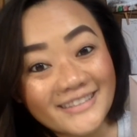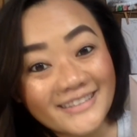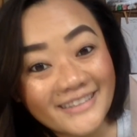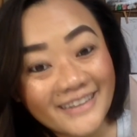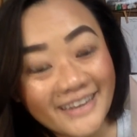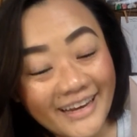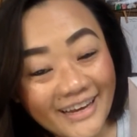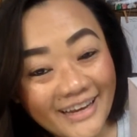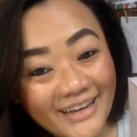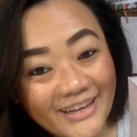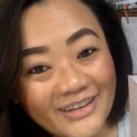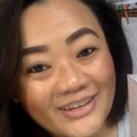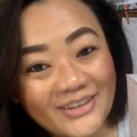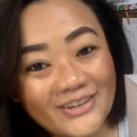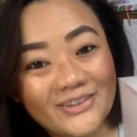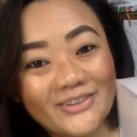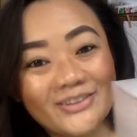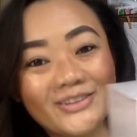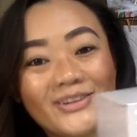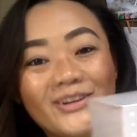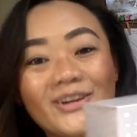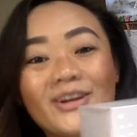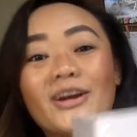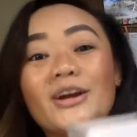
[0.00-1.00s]

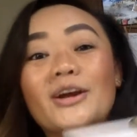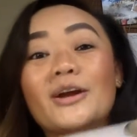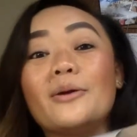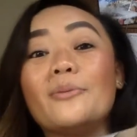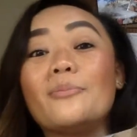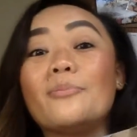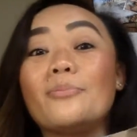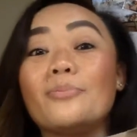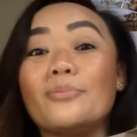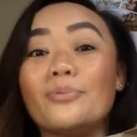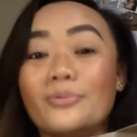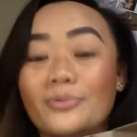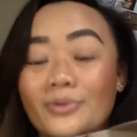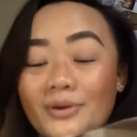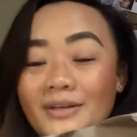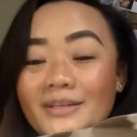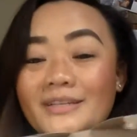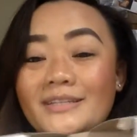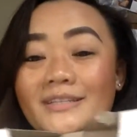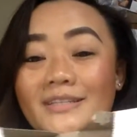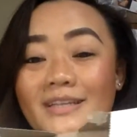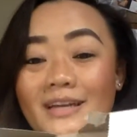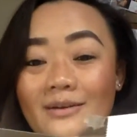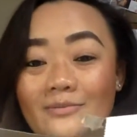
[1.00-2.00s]
Rectangular
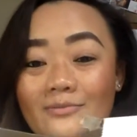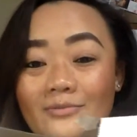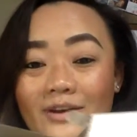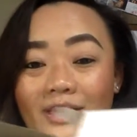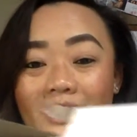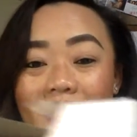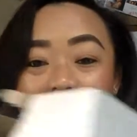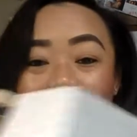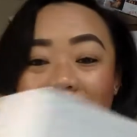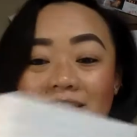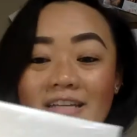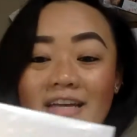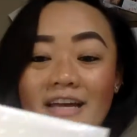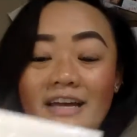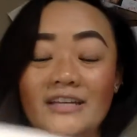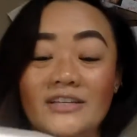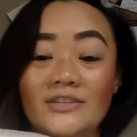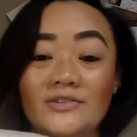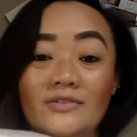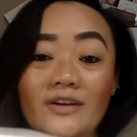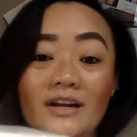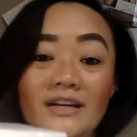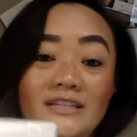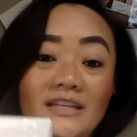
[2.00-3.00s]
prism, right? Because it
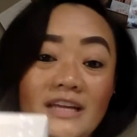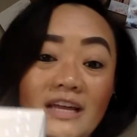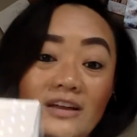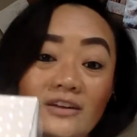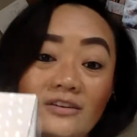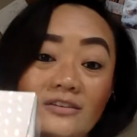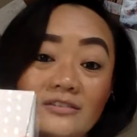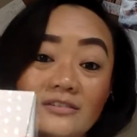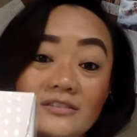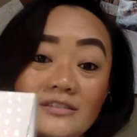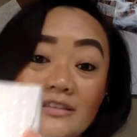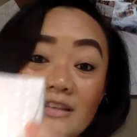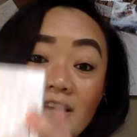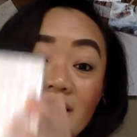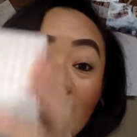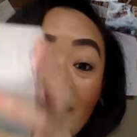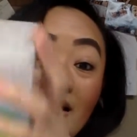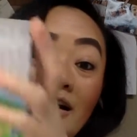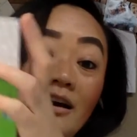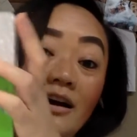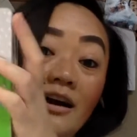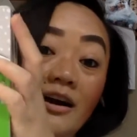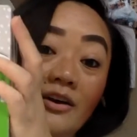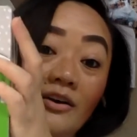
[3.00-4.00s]
has rectangles
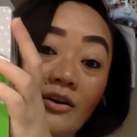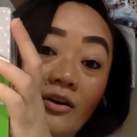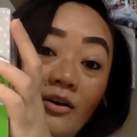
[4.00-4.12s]
on